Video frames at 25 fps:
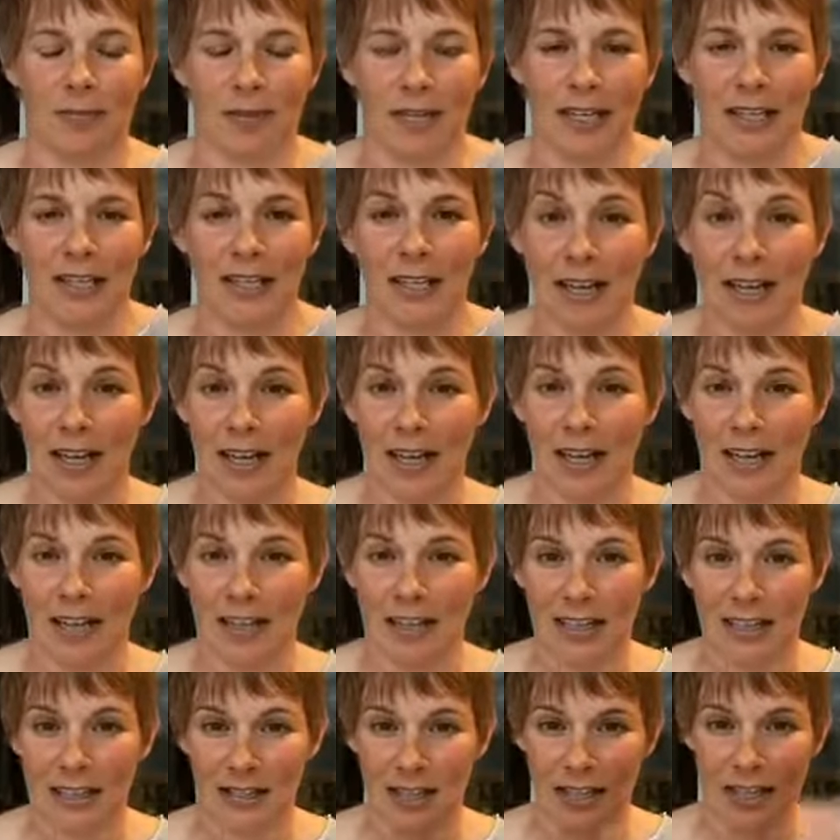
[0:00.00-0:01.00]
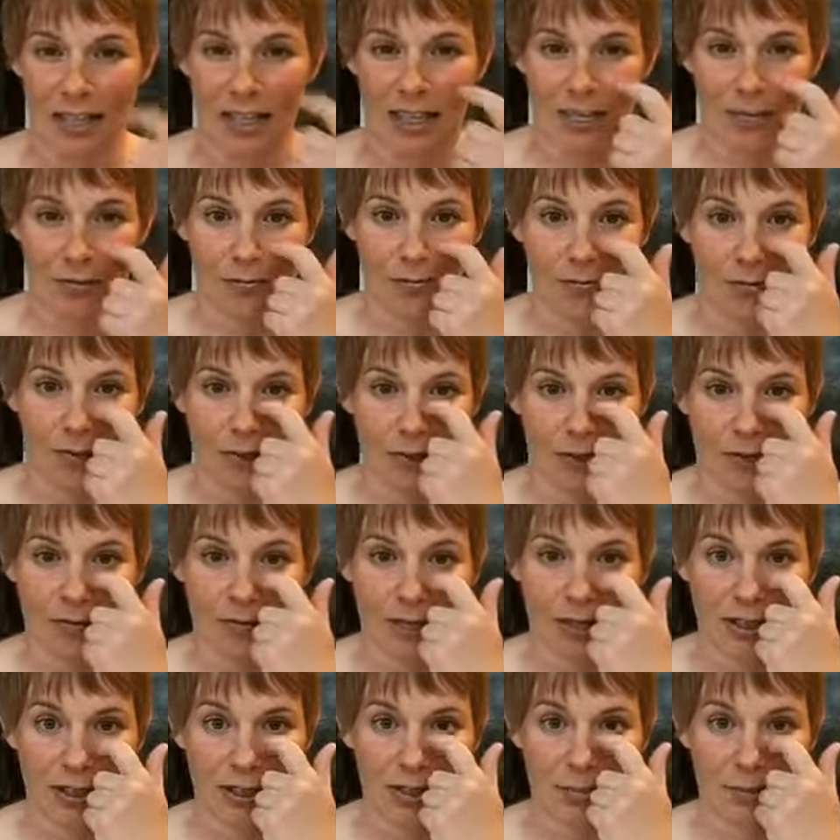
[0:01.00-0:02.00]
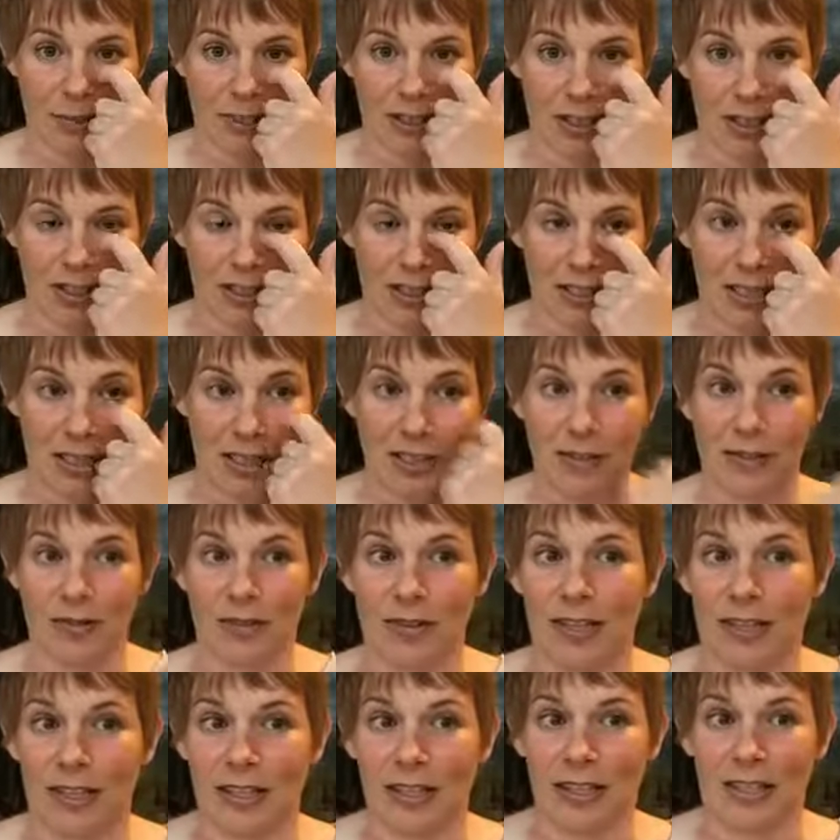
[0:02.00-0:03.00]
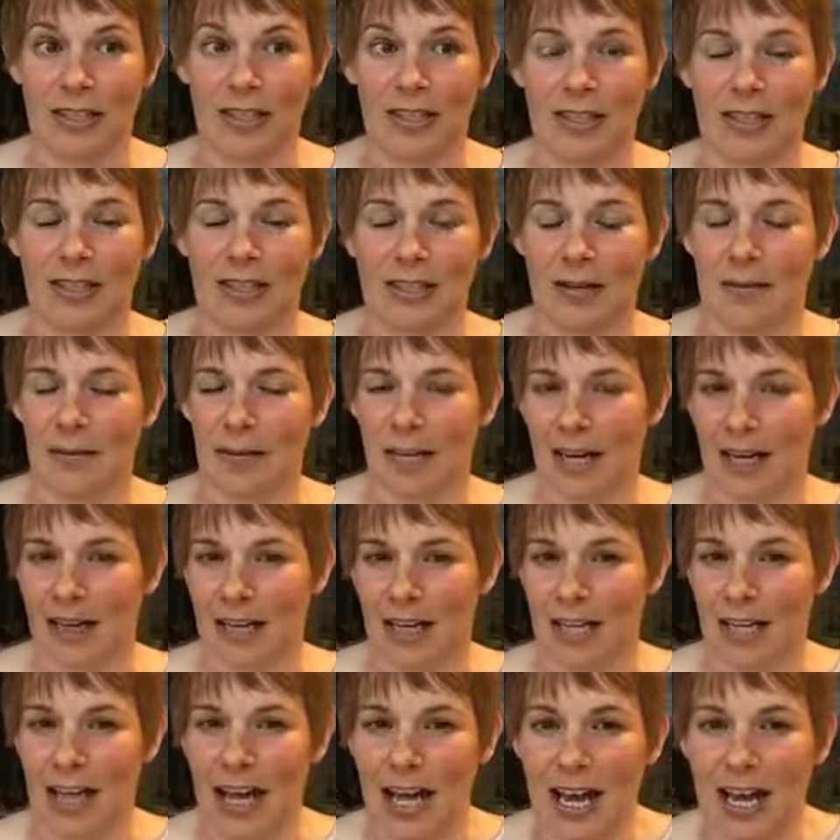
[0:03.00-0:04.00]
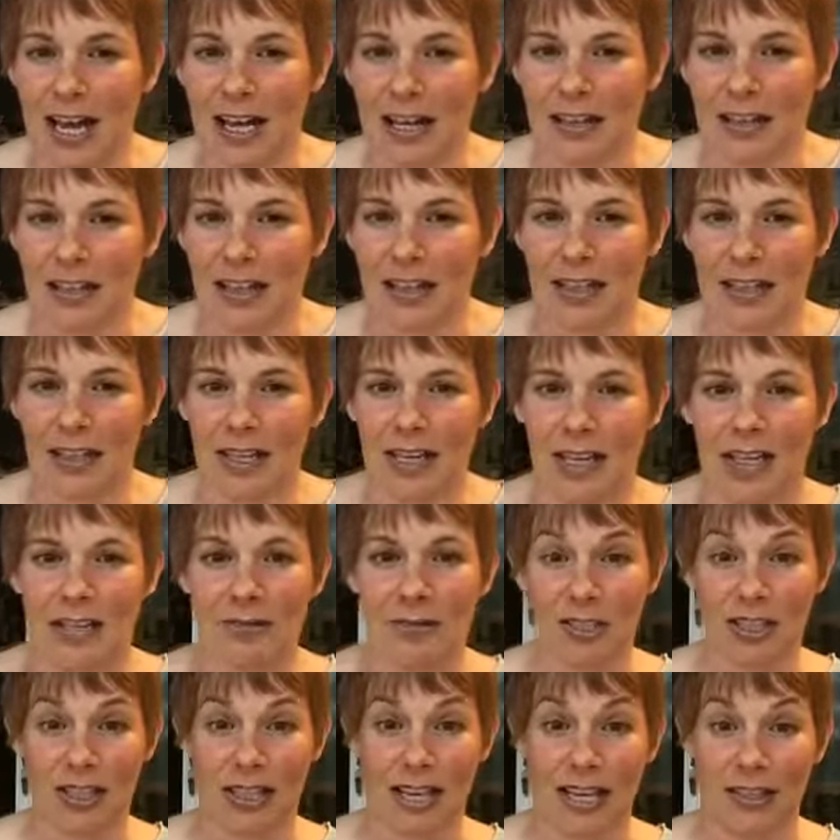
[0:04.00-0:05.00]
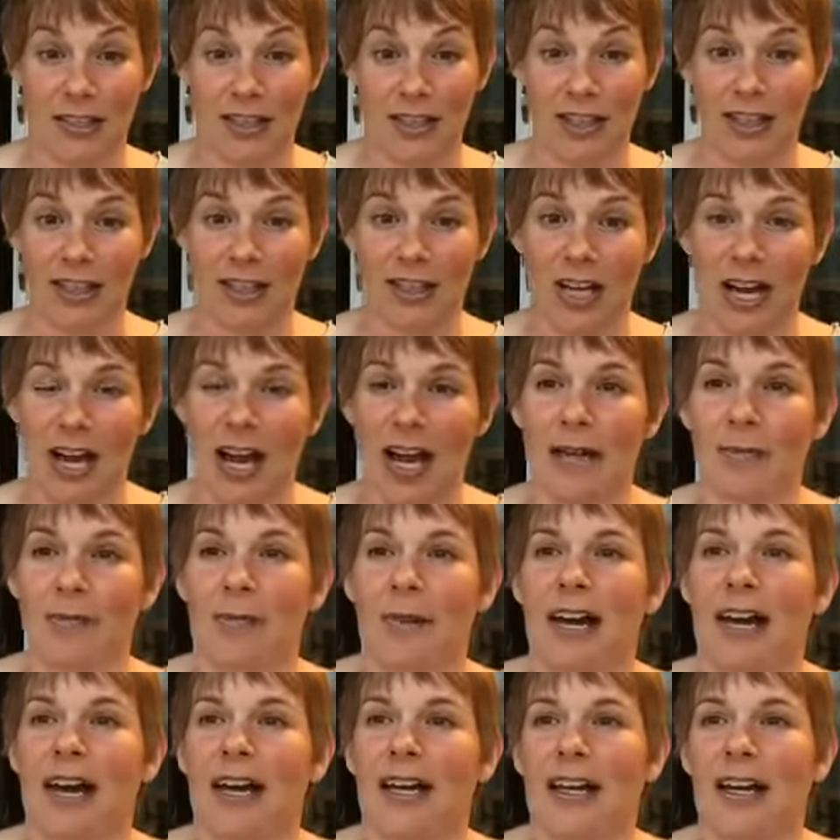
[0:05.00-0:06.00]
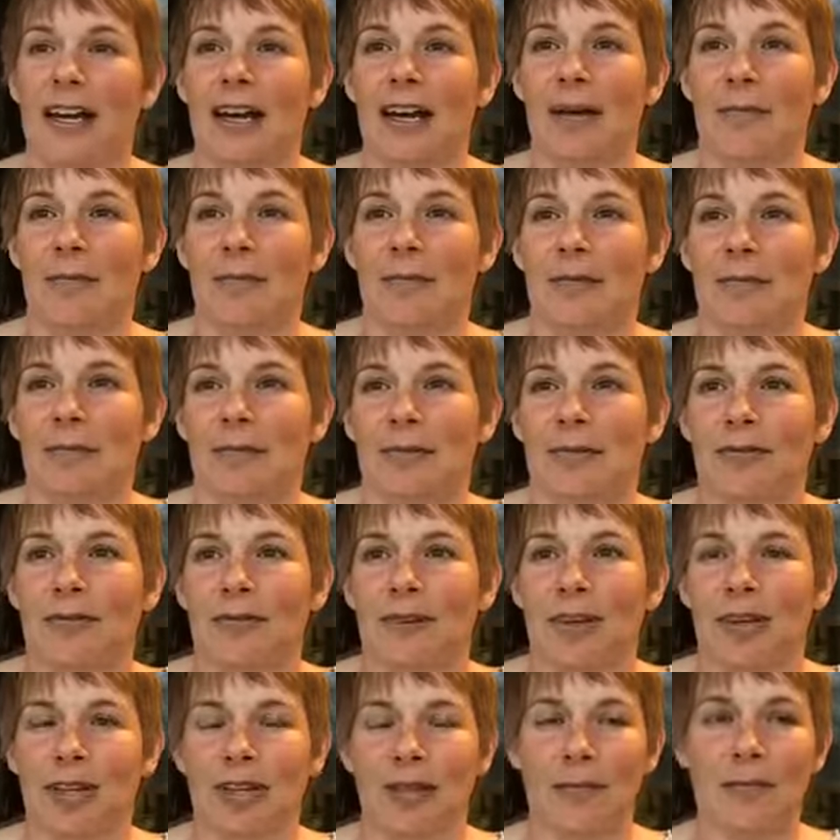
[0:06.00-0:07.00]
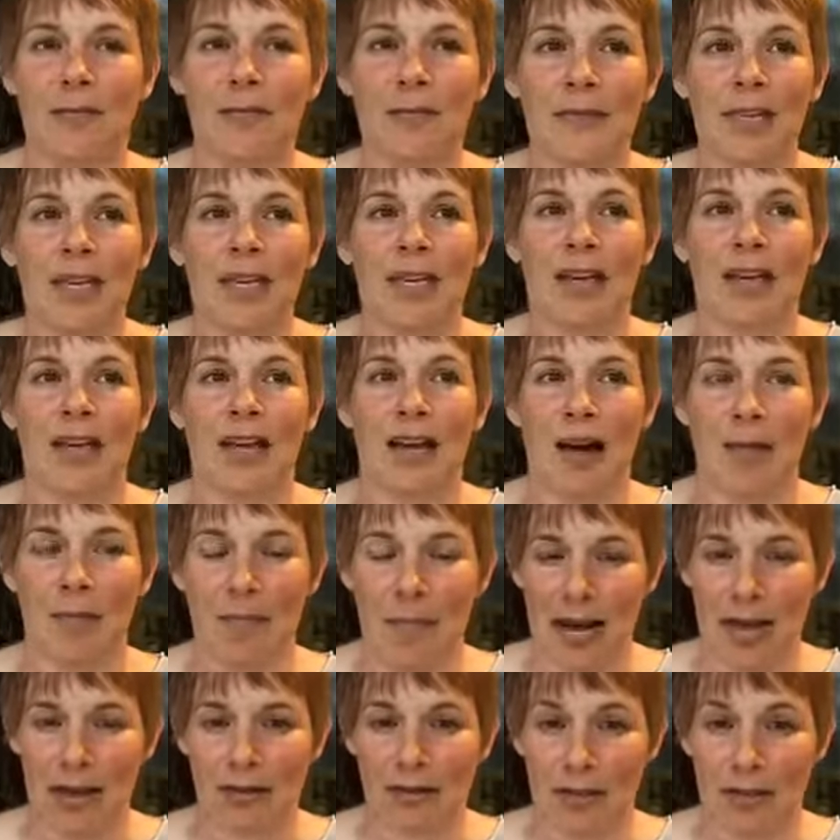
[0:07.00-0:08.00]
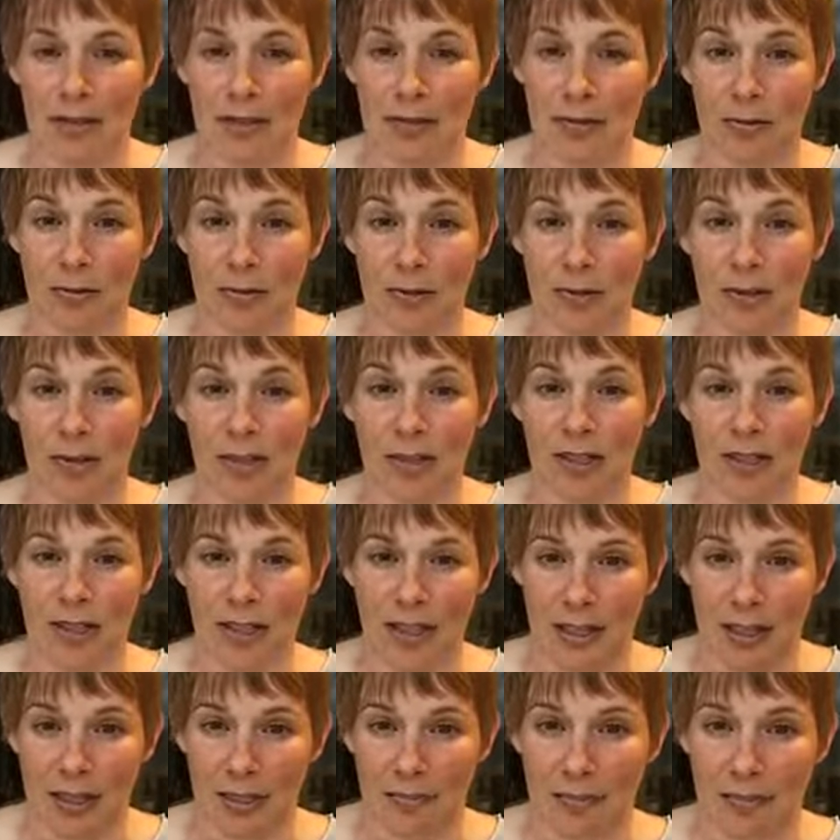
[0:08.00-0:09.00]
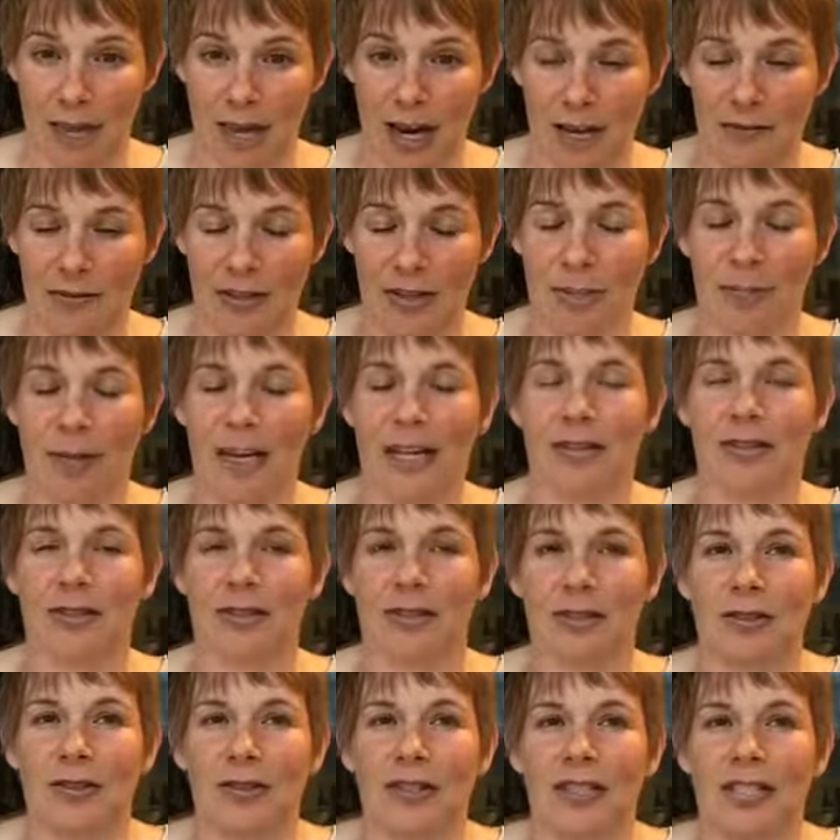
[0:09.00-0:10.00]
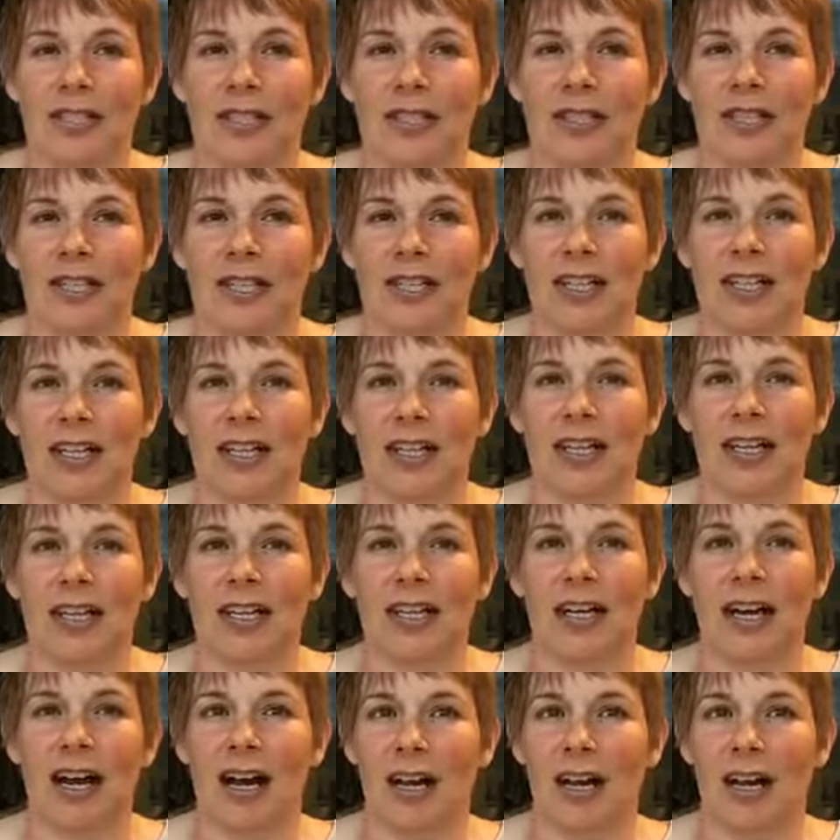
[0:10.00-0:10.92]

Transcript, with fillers: But they actually had a wonderful experience and they had great things to say about REI. They thought it was actually taught by um, people from a mountain school, like a private mountain school that's near here.